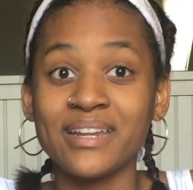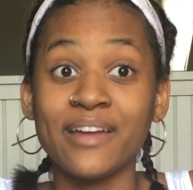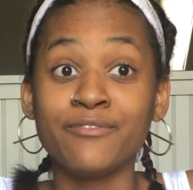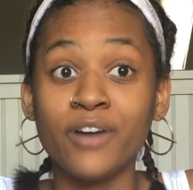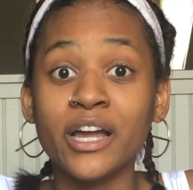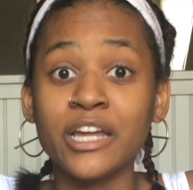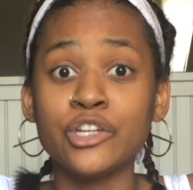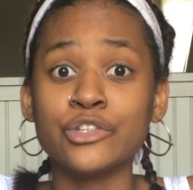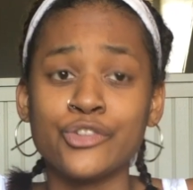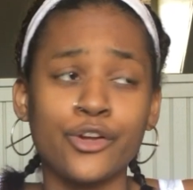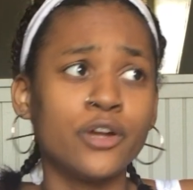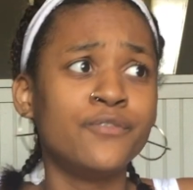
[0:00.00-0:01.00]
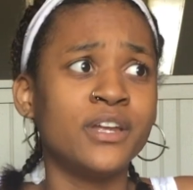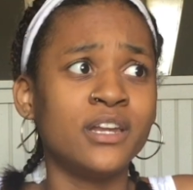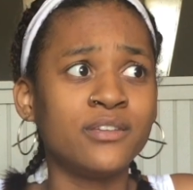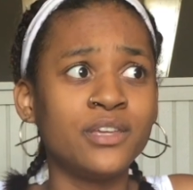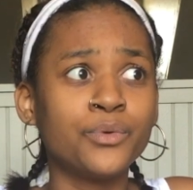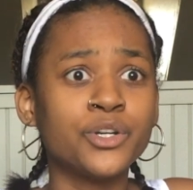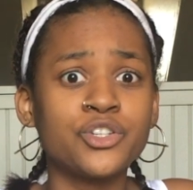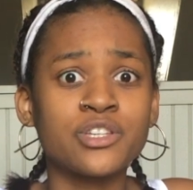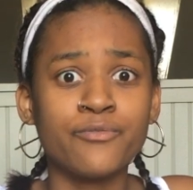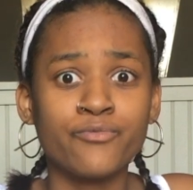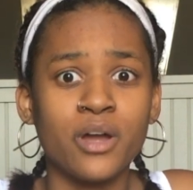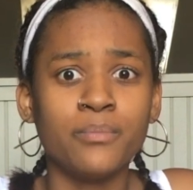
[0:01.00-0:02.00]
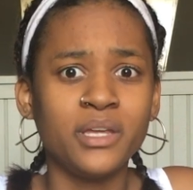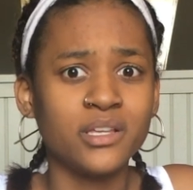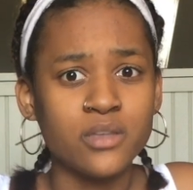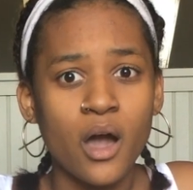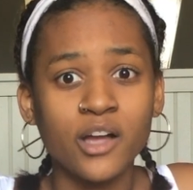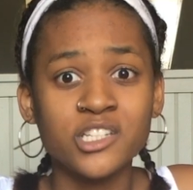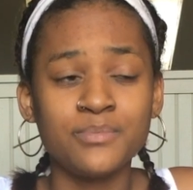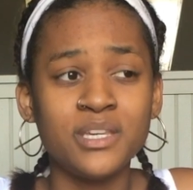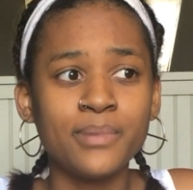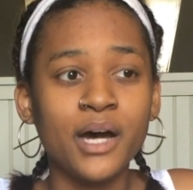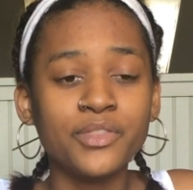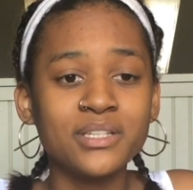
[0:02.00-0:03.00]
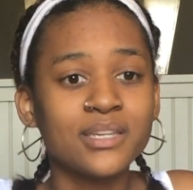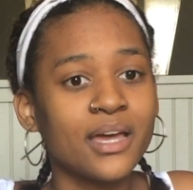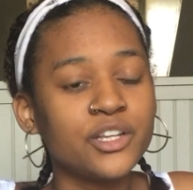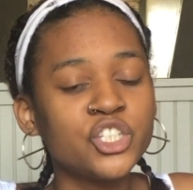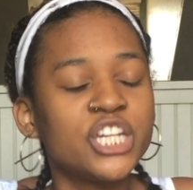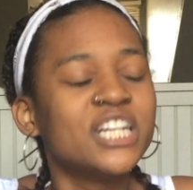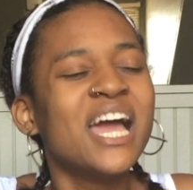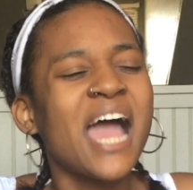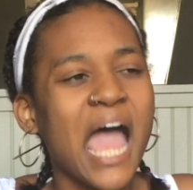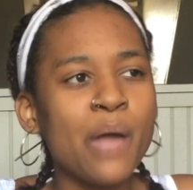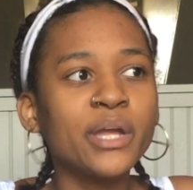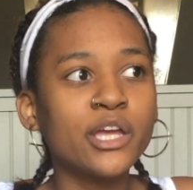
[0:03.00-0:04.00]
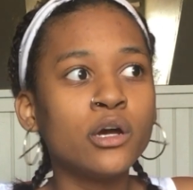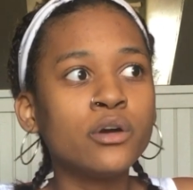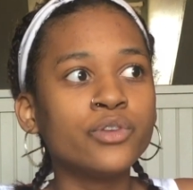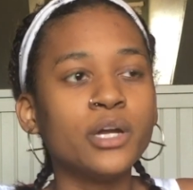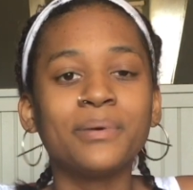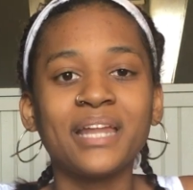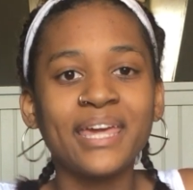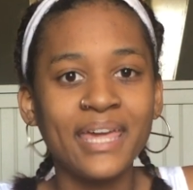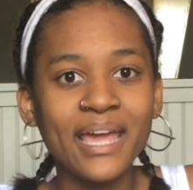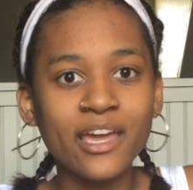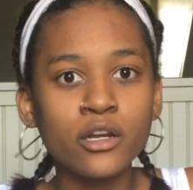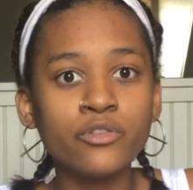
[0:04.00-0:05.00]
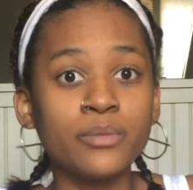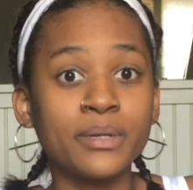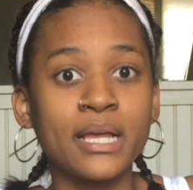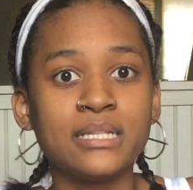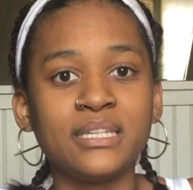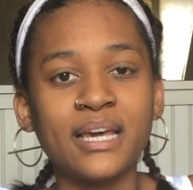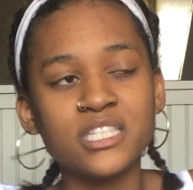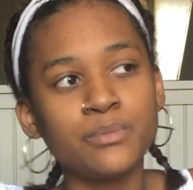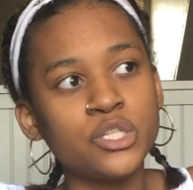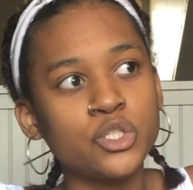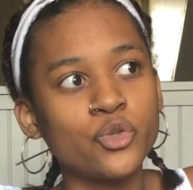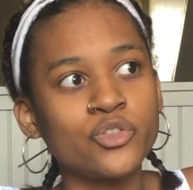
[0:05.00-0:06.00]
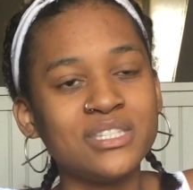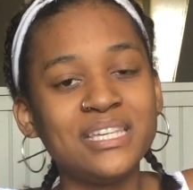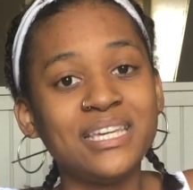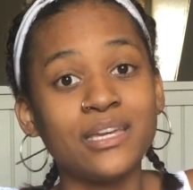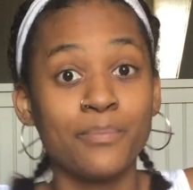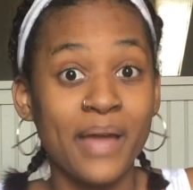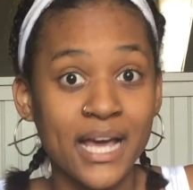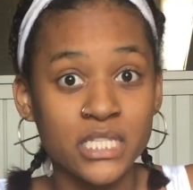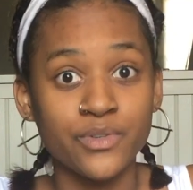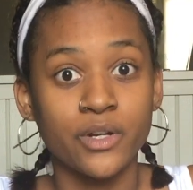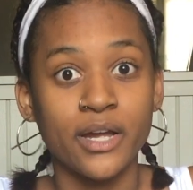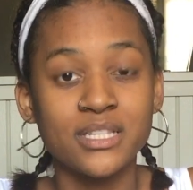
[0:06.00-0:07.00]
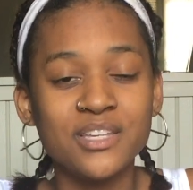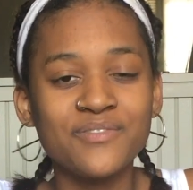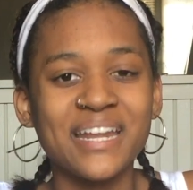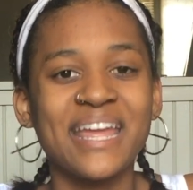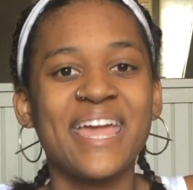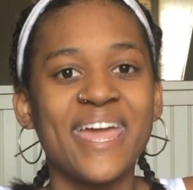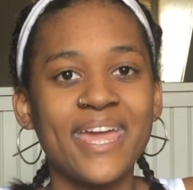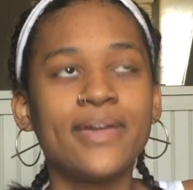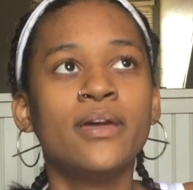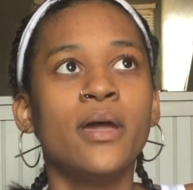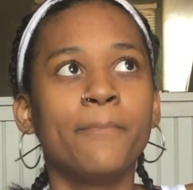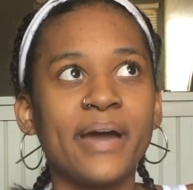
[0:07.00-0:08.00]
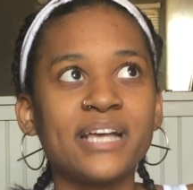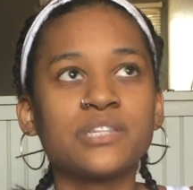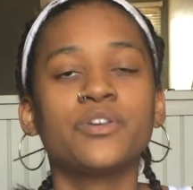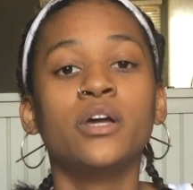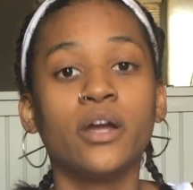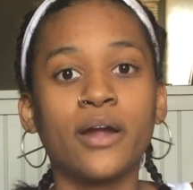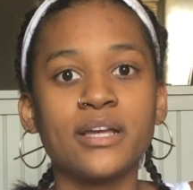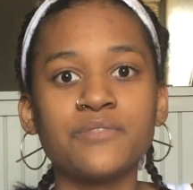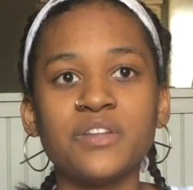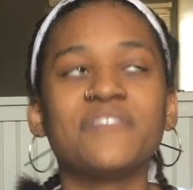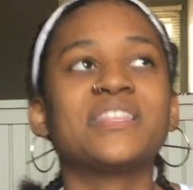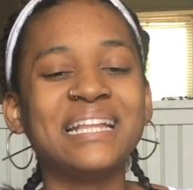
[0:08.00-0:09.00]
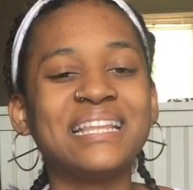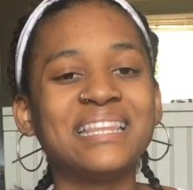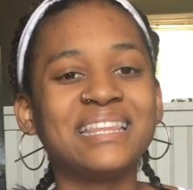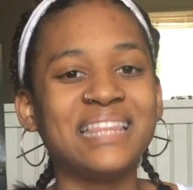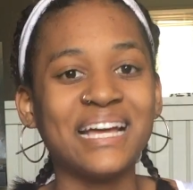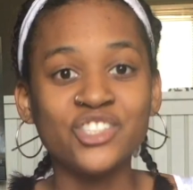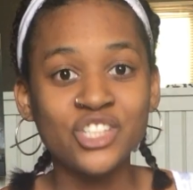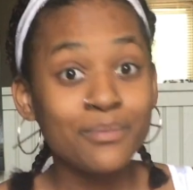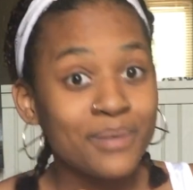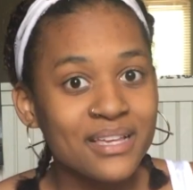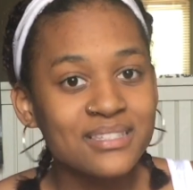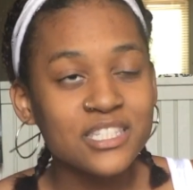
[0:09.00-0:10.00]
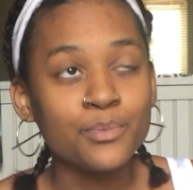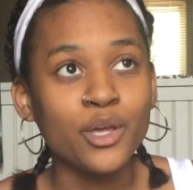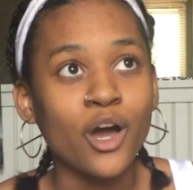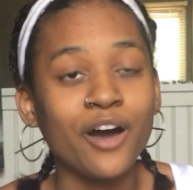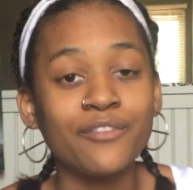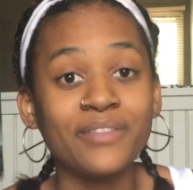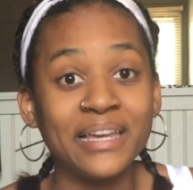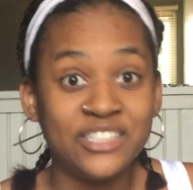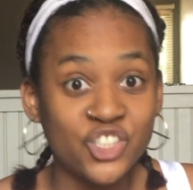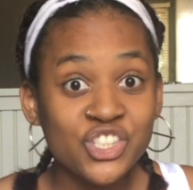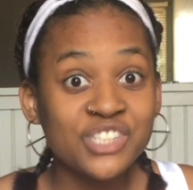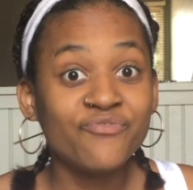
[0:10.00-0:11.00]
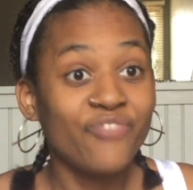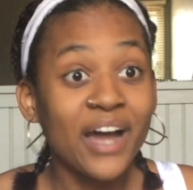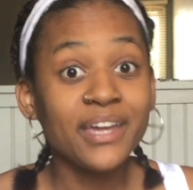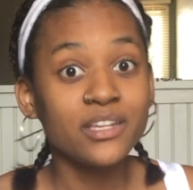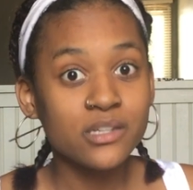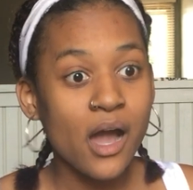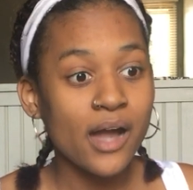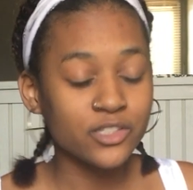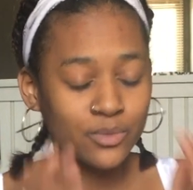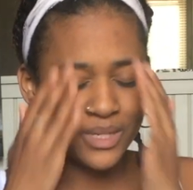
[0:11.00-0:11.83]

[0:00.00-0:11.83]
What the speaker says: that I fucking deserved, and if he were to just confront me and talk to me about this kind of shit, I would get over it. But I can't get over it because he has to be so sneaky and passive-aggressive, and I hate passive-aggressiveness. That shit pisses me off. Like, just fucking talk to